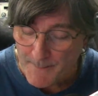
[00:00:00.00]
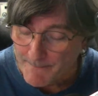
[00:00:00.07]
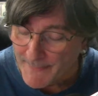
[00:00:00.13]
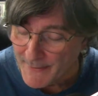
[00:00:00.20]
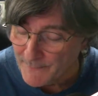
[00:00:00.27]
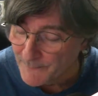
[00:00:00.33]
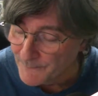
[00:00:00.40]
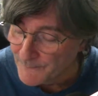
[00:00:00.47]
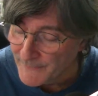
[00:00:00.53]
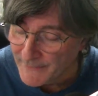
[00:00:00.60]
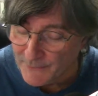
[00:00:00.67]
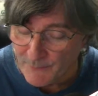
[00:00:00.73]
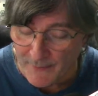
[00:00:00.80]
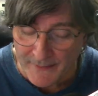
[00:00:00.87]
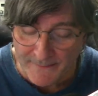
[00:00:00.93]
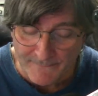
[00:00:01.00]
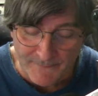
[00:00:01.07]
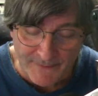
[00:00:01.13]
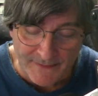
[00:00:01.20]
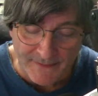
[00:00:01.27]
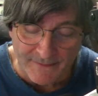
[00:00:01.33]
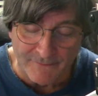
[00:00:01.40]
But anyway,
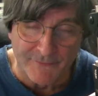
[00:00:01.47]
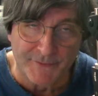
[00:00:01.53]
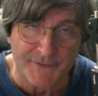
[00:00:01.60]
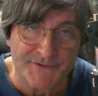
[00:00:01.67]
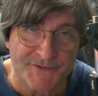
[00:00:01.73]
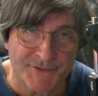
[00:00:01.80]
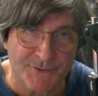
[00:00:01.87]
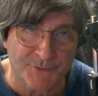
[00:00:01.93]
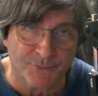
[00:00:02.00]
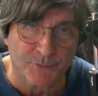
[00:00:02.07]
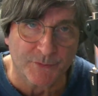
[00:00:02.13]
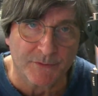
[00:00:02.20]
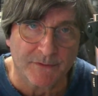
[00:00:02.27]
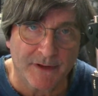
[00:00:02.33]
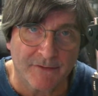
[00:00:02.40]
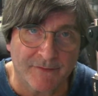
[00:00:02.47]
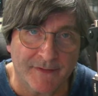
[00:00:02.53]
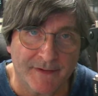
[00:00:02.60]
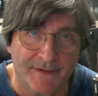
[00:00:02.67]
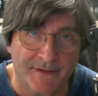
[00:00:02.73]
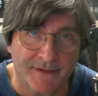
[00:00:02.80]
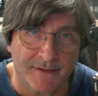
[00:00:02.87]
very soon we'll have
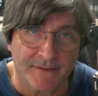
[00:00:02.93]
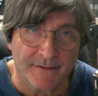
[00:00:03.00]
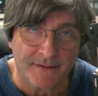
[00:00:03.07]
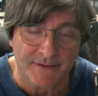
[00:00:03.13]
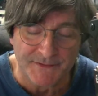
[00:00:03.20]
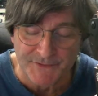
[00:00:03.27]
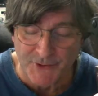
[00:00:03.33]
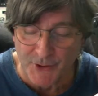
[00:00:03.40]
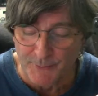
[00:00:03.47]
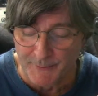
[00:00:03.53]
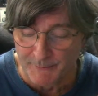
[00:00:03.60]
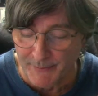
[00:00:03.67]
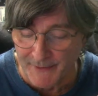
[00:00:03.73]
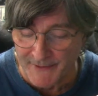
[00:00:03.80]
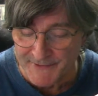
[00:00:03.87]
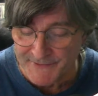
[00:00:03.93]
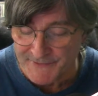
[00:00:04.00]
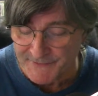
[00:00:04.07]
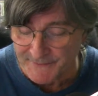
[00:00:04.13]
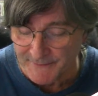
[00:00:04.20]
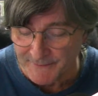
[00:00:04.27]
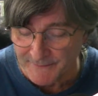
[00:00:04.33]
a dome in place
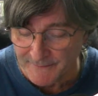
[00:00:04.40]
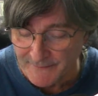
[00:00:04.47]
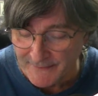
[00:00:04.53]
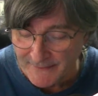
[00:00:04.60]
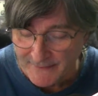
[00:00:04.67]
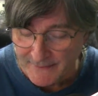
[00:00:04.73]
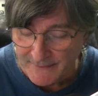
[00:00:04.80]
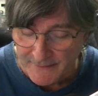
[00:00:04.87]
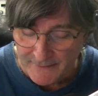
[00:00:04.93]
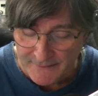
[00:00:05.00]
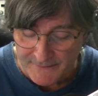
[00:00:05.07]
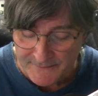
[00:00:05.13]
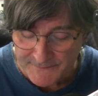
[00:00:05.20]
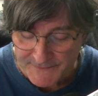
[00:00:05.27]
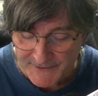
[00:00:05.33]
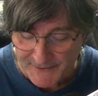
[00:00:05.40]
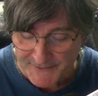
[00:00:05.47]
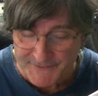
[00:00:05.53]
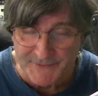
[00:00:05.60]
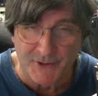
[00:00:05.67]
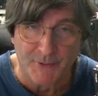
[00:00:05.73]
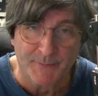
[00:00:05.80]
and a
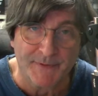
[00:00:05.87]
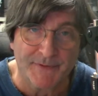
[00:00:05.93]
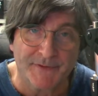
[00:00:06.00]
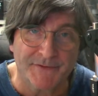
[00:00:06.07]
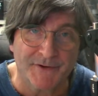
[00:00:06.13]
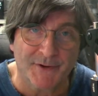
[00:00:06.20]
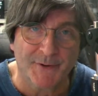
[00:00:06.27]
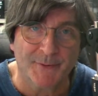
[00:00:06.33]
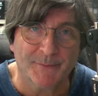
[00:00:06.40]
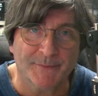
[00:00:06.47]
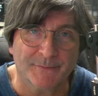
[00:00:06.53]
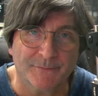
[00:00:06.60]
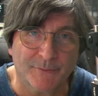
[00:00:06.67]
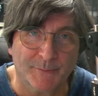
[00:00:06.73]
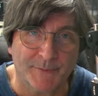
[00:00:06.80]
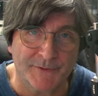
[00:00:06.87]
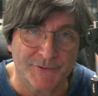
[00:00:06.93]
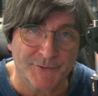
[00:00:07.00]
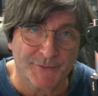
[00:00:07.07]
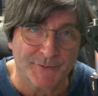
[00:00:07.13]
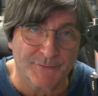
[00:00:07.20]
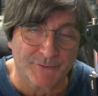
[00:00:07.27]
telescope in the dome, and we'll be
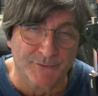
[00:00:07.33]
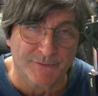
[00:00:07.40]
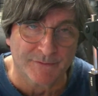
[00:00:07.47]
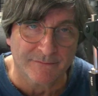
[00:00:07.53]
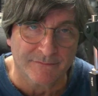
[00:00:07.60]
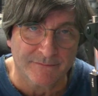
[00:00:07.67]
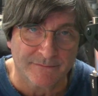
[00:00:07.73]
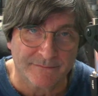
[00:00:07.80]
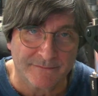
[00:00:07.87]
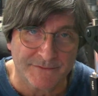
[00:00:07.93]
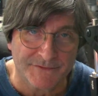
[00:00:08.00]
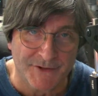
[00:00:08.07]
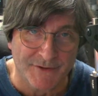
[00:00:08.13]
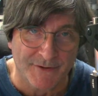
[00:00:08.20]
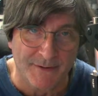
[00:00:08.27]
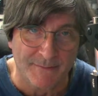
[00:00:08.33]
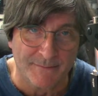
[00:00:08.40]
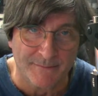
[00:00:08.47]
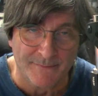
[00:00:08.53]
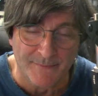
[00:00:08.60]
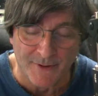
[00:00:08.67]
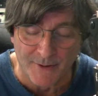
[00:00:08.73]
doing
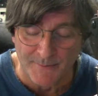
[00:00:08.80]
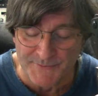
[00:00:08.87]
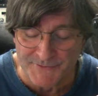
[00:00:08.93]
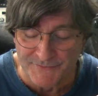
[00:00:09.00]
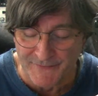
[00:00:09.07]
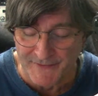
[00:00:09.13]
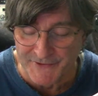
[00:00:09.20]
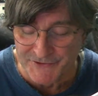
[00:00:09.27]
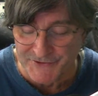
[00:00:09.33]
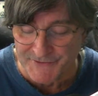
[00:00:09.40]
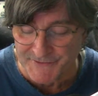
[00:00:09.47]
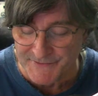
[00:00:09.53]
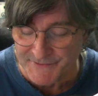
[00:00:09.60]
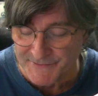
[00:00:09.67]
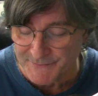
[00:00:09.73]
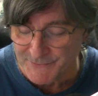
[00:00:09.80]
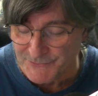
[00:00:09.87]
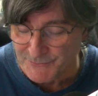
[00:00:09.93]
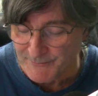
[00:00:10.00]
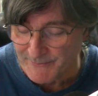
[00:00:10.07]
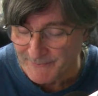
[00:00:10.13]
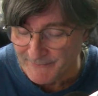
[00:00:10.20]
real-time observations, which
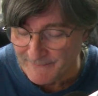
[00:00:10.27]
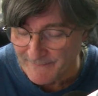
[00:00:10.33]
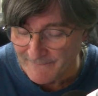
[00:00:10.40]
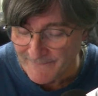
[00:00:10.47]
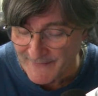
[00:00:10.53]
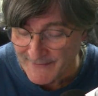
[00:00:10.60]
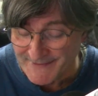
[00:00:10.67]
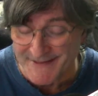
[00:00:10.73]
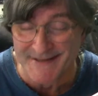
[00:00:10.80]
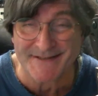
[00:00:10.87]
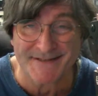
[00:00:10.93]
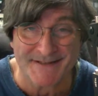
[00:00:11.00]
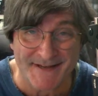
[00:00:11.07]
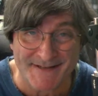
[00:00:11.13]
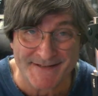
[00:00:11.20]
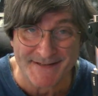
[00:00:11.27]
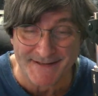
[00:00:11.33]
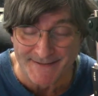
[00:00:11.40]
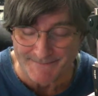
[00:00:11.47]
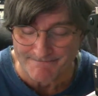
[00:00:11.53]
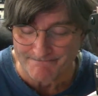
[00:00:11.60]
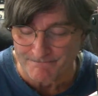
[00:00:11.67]
will be fantastic.